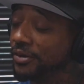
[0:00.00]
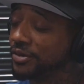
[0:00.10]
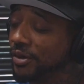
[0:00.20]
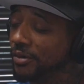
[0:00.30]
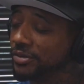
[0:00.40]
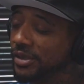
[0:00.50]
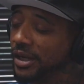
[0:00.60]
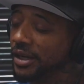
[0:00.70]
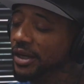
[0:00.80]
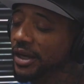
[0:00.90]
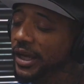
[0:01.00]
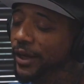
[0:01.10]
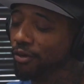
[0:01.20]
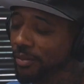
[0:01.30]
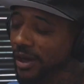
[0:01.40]
So I was like,
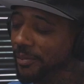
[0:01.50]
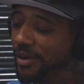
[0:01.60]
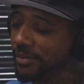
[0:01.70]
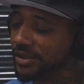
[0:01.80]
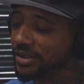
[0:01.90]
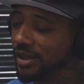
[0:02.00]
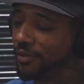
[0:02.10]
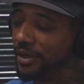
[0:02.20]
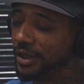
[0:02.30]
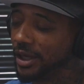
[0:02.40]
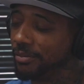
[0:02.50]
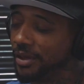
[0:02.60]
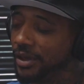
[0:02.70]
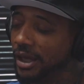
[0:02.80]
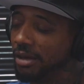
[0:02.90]
he reminded me of myself when he came in
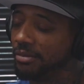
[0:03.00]
the game.